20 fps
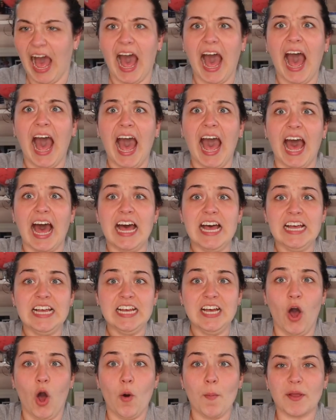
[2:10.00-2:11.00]
Ah!
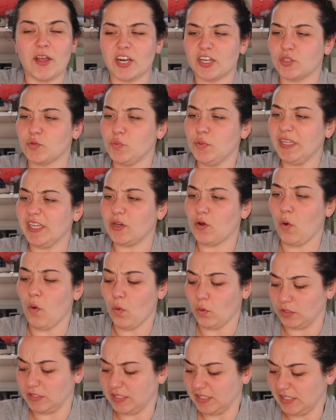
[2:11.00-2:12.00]
Oh my god, it's really
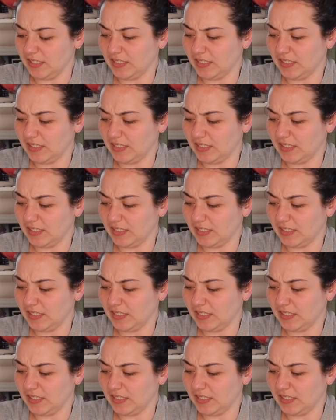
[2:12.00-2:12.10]
cold.